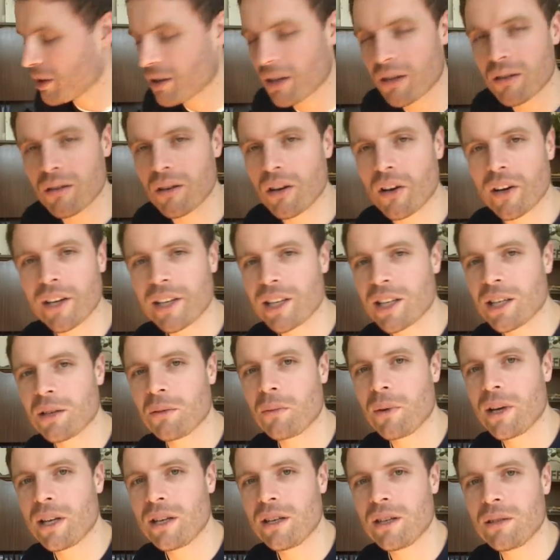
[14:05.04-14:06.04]
don't like
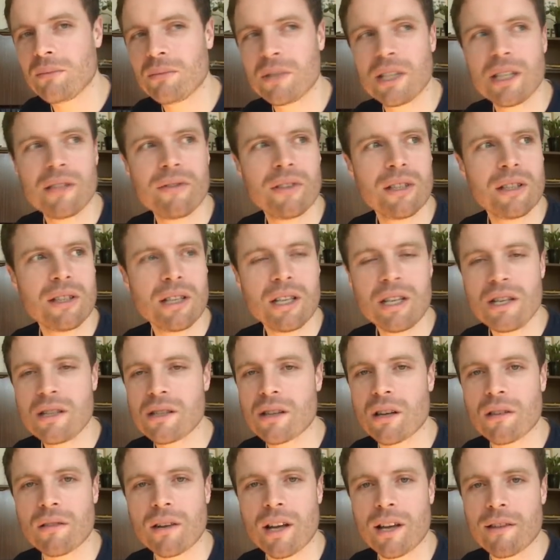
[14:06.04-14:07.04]
it when
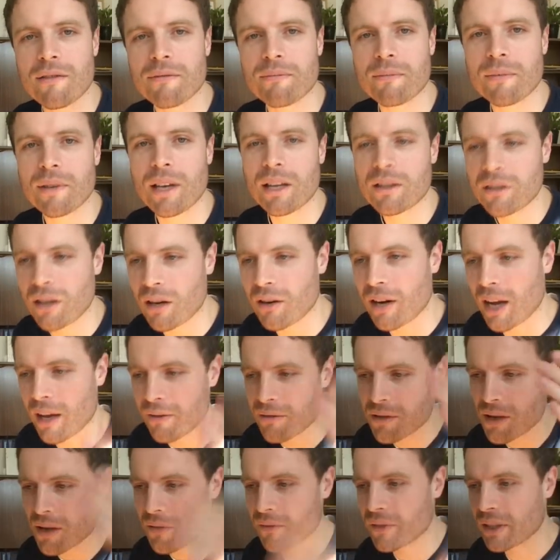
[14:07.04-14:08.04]
DVDs don't
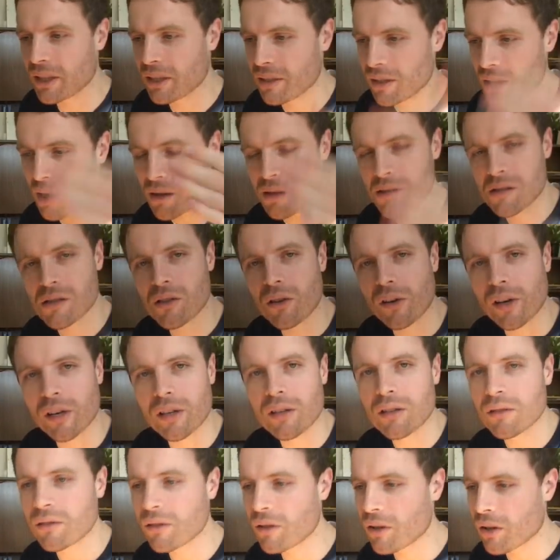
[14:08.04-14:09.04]
have something in the other
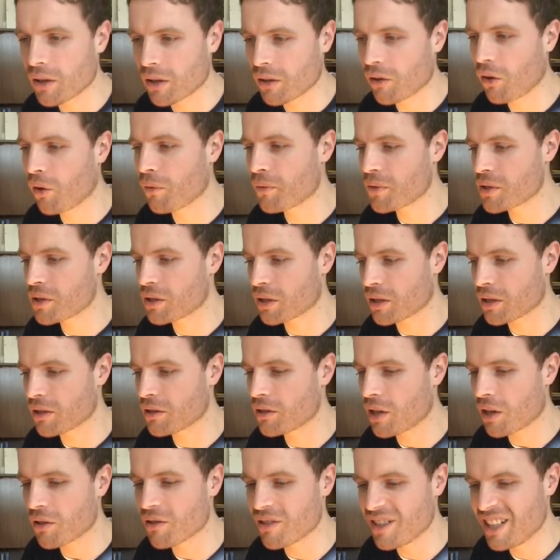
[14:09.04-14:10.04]
side. I know obviously
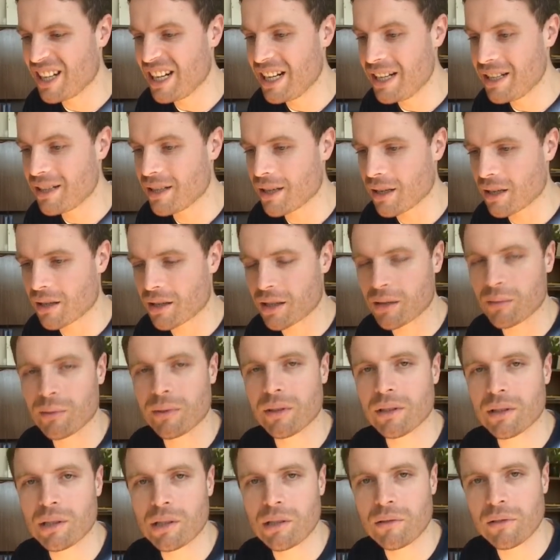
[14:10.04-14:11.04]
you don't need anything
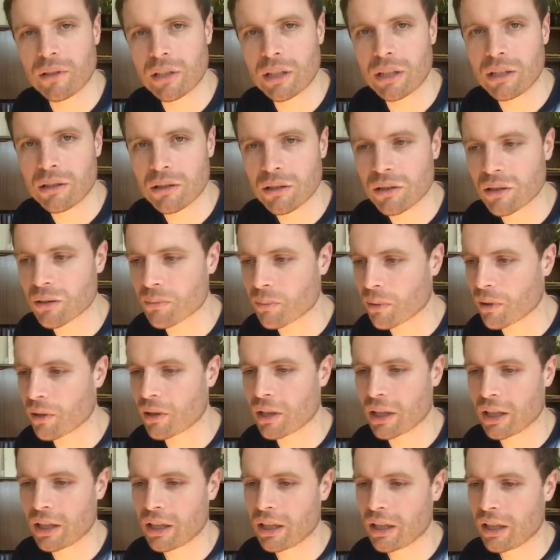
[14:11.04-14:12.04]
with a DVD, do you?
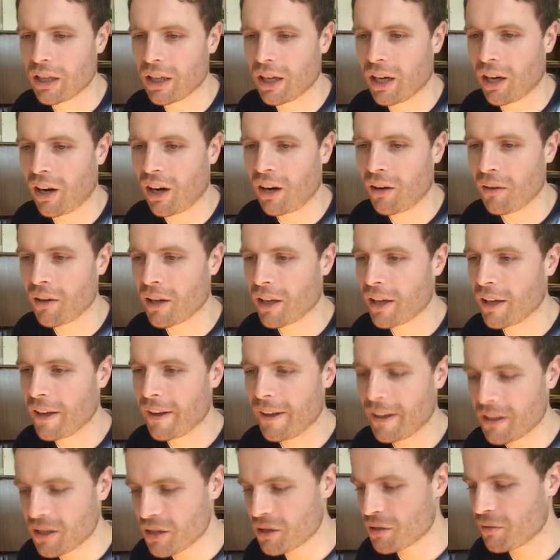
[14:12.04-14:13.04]
But
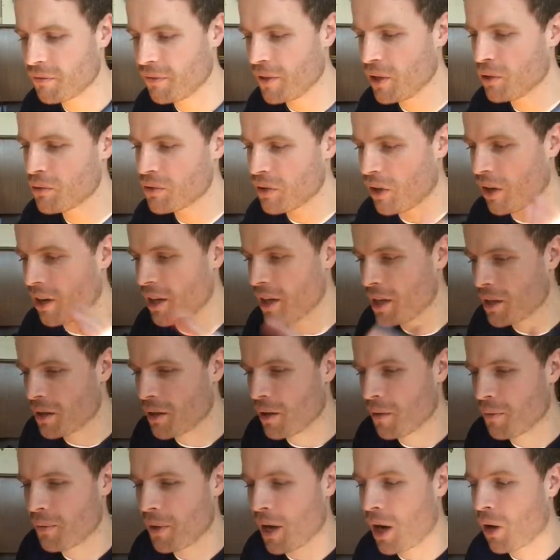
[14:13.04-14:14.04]
it just feels like
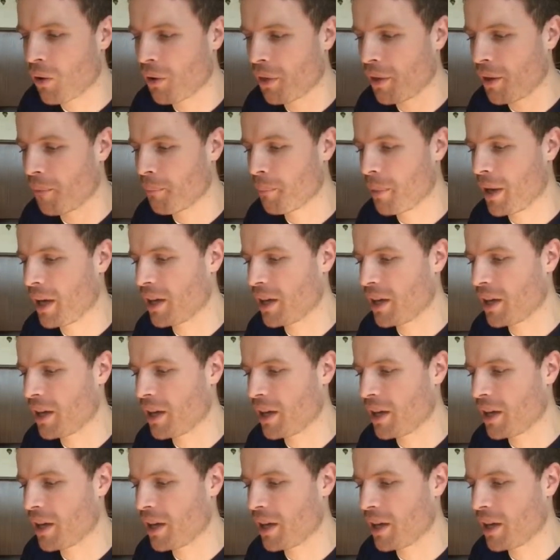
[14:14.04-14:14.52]
the whole